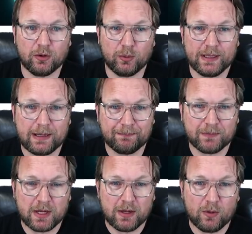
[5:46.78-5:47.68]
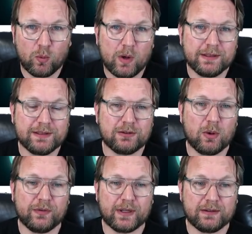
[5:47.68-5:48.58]
Gorilla. What is
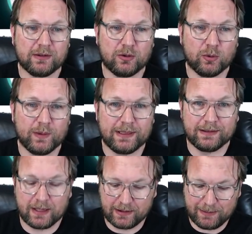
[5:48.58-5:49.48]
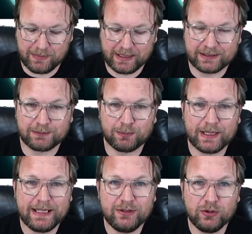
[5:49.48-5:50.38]
Content Gorilla? Now, let me
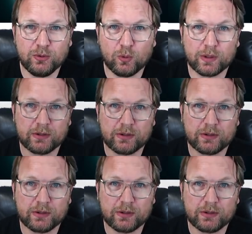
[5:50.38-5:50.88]
explain you what